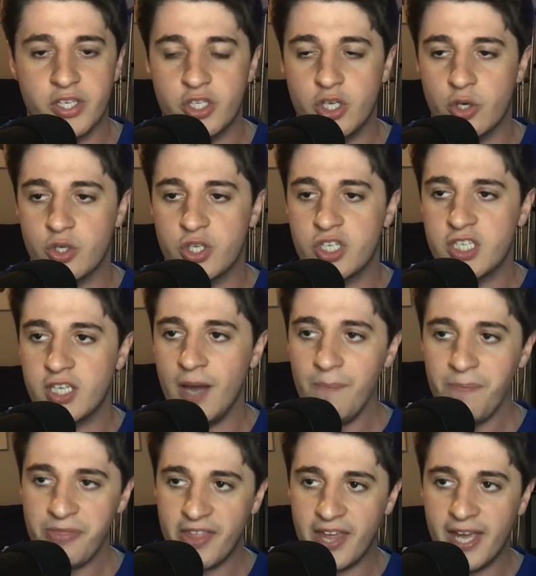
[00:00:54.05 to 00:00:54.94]
So
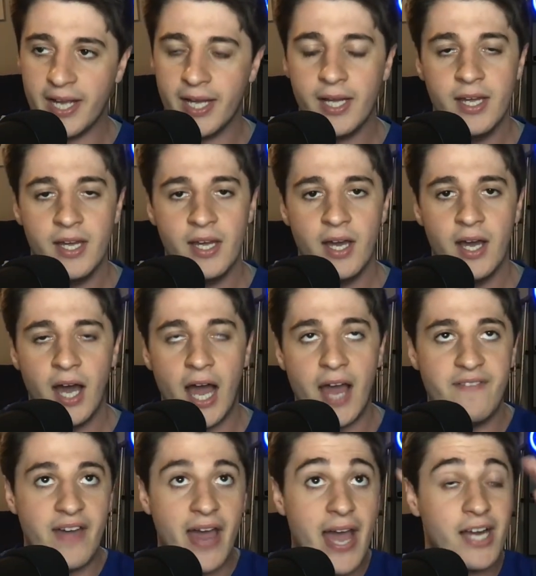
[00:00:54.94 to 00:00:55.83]
something
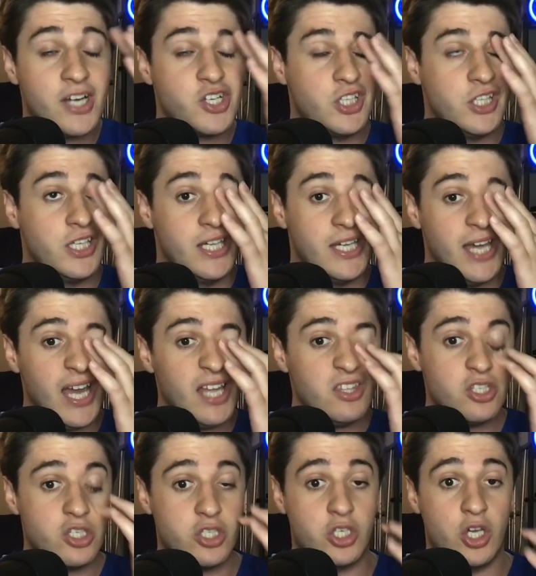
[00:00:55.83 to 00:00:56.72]
I've actually
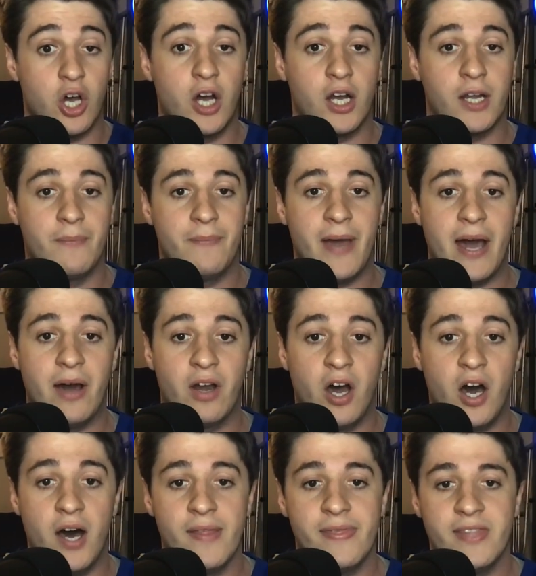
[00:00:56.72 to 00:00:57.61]
yet to talk about
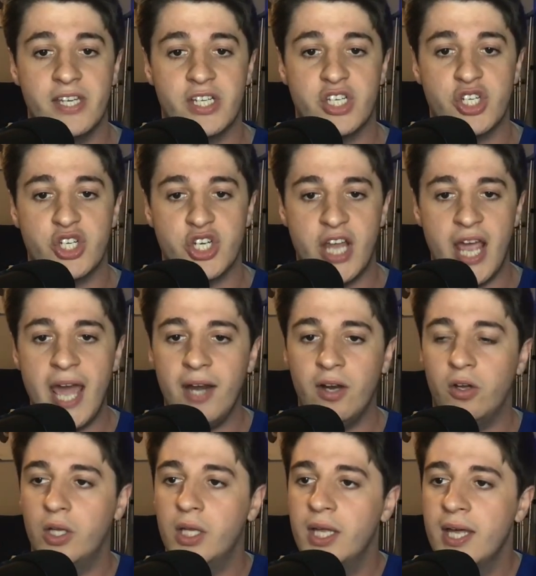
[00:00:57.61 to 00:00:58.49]
on this
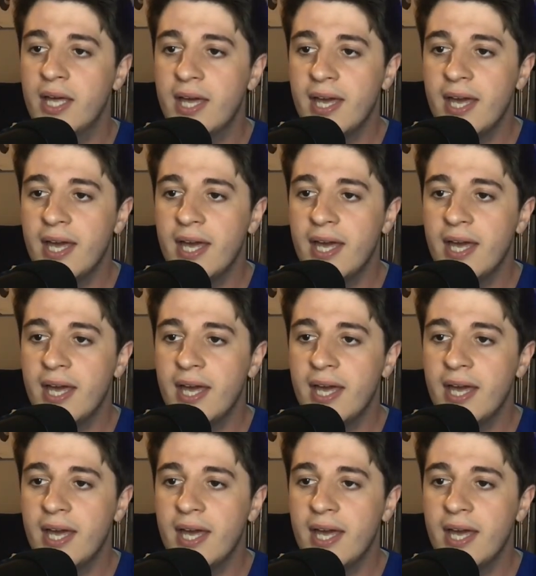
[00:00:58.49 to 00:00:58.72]
channel